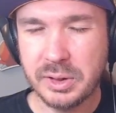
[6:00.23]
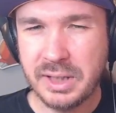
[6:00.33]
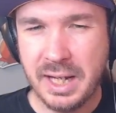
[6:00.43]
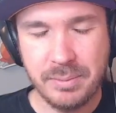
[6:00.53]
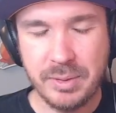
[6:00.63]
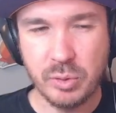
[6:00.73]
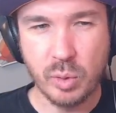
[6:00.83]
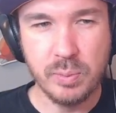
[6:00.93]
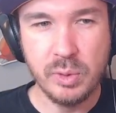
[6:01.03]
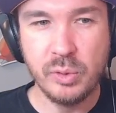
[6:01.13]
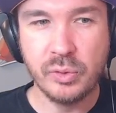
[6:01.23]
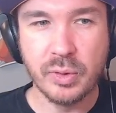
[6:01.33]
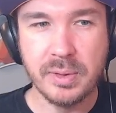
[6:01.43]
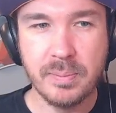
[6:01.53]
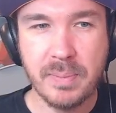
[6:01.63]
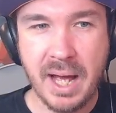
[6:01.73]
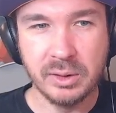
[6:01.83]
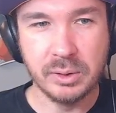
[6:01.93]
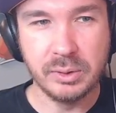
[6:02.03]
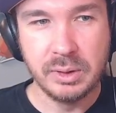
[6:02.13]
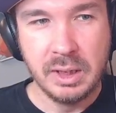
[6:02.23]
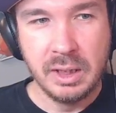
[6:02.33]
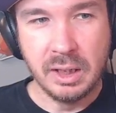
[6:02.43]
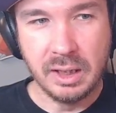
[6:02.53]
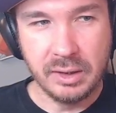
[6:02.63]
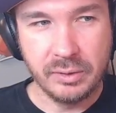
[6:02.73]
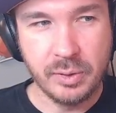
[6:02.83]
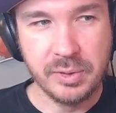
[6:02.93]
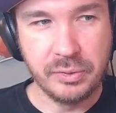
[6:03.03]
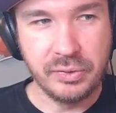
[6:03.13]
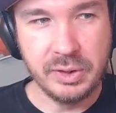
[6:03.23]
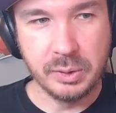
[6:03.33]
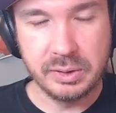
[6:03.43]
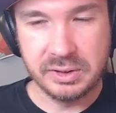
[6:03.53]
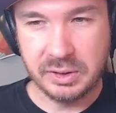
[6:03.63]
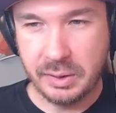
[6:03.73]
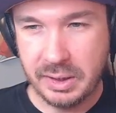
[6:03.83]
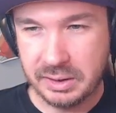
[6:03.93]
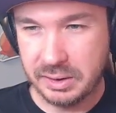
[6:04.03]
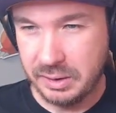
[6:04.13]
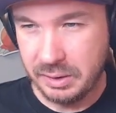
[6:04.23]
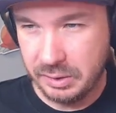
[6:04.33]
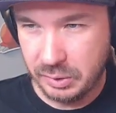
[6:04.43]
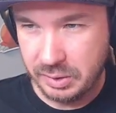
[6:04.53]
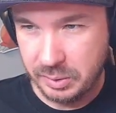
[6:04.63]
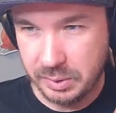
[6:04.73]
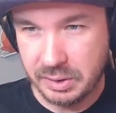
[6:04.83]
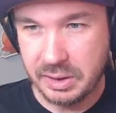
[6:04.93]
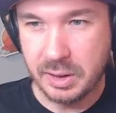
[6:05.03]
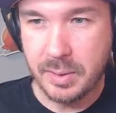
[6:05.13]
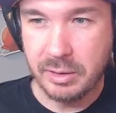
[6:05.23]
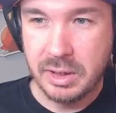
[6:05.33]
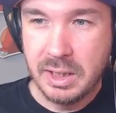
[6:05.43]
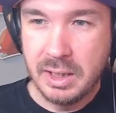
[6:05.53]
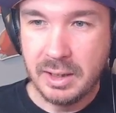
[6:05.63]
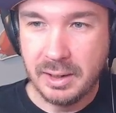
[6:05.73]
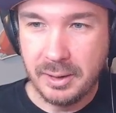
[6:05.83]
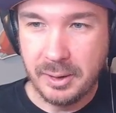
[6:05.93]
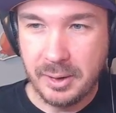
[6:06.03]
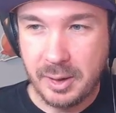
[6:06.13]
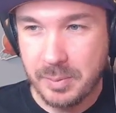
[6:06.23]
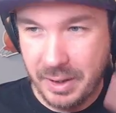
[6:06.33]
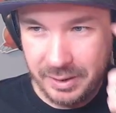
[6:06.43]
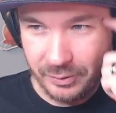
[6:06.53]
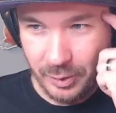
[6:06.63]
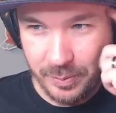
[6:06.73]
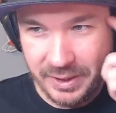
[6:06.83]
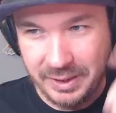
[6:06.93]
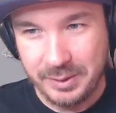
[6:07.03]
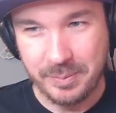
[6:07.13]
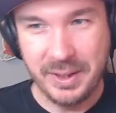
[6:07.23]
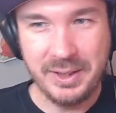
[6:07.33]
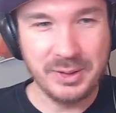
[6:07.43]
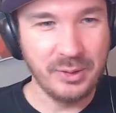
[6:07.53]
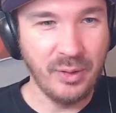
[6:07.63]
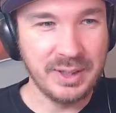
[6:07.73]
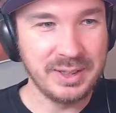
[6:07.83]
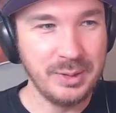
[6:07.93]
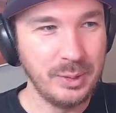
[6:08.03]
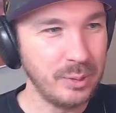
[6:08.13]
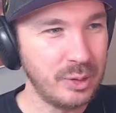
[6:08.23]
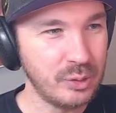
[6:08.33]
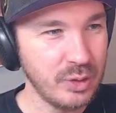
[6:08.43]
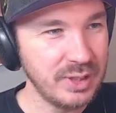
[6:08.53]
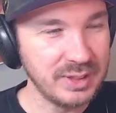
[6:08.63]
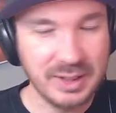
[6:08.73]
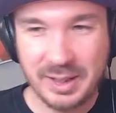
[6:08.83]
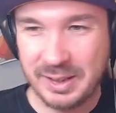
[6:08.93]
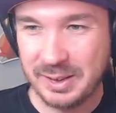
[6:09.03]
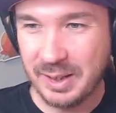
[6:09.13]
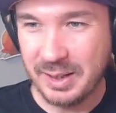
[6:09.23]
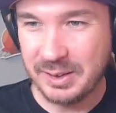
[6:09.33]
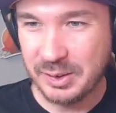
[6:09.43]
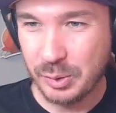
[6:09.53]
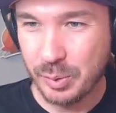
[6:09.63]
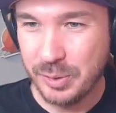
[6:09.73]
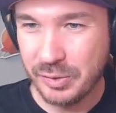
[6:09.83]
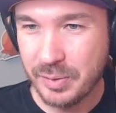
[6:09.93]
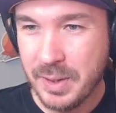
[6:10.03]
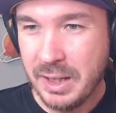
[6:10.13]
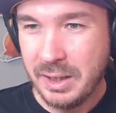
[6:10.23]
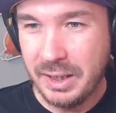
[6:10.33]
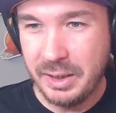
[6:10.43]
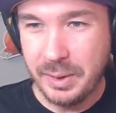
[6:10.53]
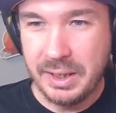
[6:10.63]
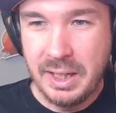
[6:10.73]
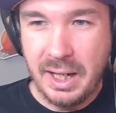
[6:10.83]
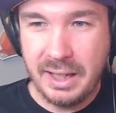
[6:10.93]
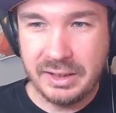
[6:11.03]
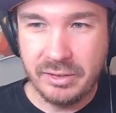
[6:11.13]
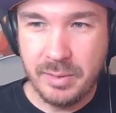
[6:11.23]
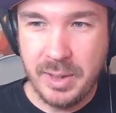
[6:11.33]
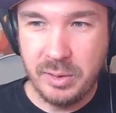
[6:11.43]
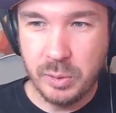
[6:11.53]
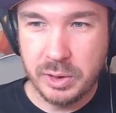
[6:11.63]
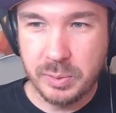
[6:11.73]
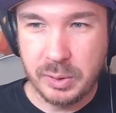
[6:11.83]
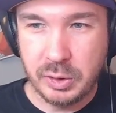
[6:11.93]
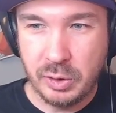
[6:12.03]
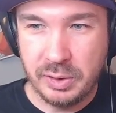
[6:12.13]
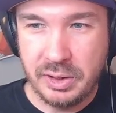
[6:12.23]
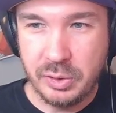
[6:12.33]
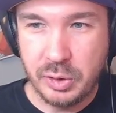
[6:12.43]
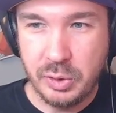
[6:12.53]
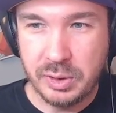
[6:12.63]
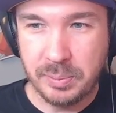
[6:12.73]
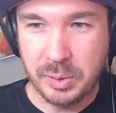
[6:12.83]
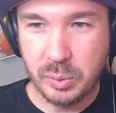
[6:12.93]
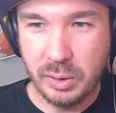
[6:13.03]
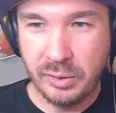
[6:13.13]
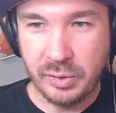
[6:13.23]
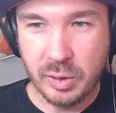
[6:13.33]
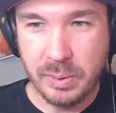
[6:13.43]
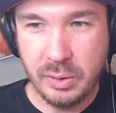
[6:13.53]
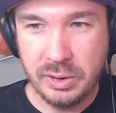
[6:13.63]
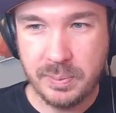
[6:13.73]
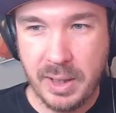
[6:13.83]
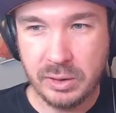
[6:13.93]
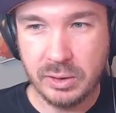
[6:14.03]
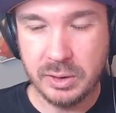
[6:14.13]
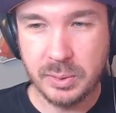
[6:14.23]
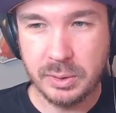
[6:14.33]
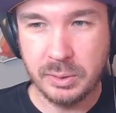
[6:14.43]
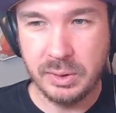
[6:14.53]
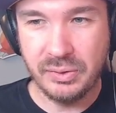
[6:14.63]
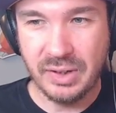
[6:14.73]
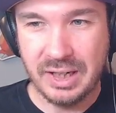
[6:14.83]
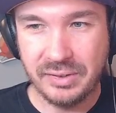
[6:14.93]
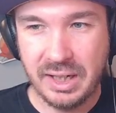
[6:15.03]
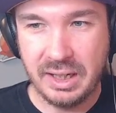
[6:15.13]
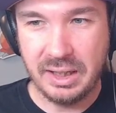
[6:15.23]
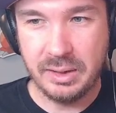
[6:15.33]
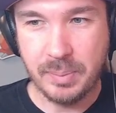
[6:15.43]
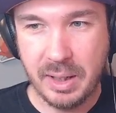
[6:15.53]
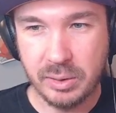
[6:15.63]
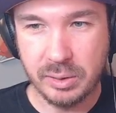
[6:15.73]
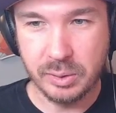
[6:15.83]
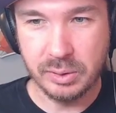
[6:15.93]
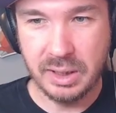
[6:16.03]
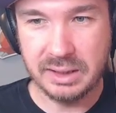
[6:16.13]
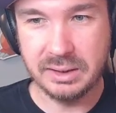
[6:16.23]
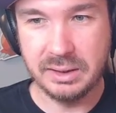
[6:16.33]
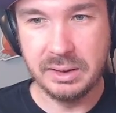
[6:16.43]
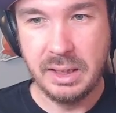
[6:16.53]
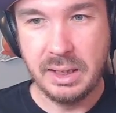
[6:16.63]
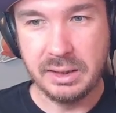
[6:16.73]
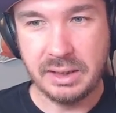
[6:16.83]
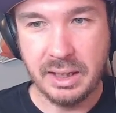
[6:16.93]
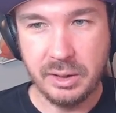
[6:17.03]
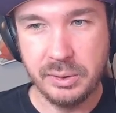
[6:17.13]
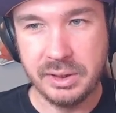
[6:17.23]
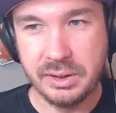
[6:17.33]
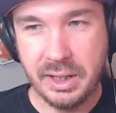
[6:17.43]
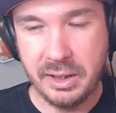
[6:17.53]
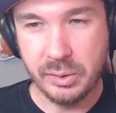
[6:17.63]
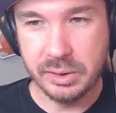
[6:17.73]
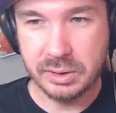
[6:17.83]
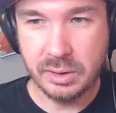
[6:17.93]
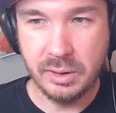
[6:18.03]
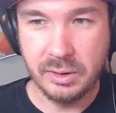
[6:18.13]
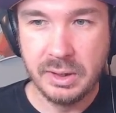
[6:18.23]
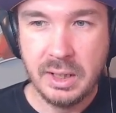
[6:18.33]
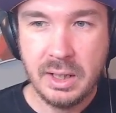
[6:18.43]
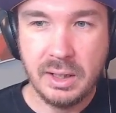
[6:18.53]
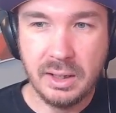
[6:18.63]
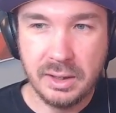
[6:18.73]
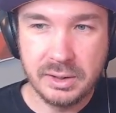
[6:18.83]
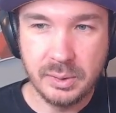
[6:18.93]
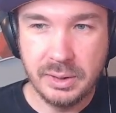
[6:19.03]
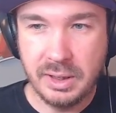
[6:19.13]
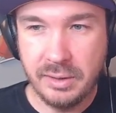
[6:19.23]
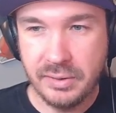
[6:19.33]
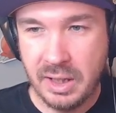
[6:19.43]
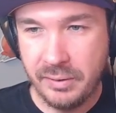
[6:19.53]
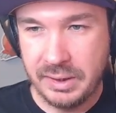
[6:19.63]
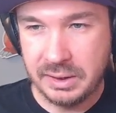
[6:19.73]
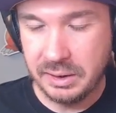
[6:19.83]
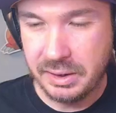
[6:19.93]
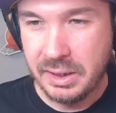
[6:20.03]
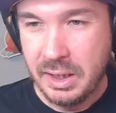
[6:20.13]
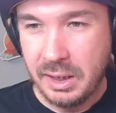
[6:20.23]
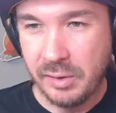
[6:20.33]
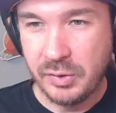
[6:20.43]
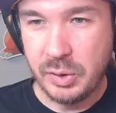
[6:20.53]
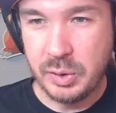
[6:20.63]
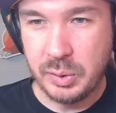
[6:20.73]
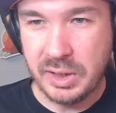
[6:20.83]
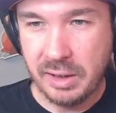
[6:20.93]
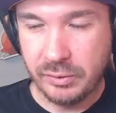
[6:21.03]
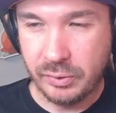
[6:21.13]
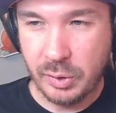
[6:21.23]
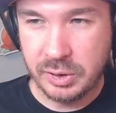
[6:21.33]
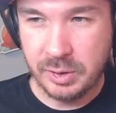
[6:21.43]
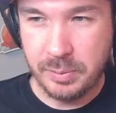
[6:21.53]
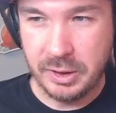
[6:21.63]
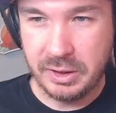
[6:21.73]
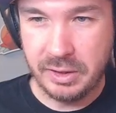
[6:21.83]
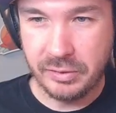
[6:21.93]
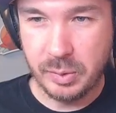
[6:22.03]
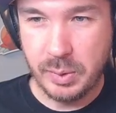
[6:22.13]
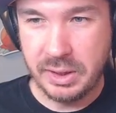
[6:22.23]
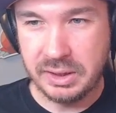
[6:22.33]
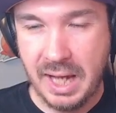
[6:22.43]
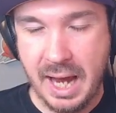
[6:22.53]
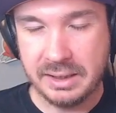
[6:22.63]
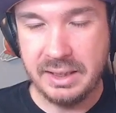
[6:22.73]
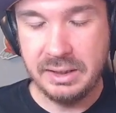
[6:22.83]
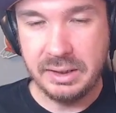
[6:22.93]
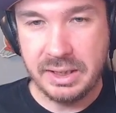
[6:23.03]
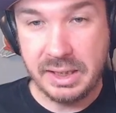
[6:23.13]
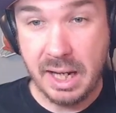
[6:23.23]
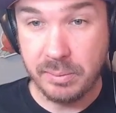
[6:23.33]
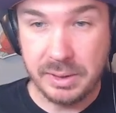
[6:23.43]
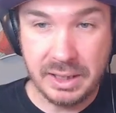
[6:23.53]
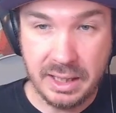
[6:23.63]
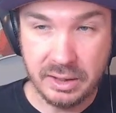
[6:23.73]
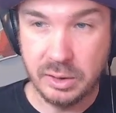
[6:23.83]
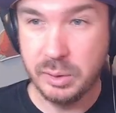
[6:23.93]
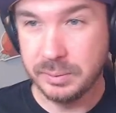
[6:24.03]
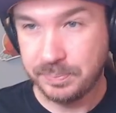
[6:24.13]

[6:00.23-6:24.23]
can't be removed from the battle. From the field, so that's an interesting one to think about for me. Make sure if I see one with Frieza, I can still remove him. Anyway, activate main once per turn, then you choose up to 1 of your opponent's battle cards with 25k power or less and KO it, then KO this card. So then obviously if you use that first ability of the when attacking, he can't be KO'd,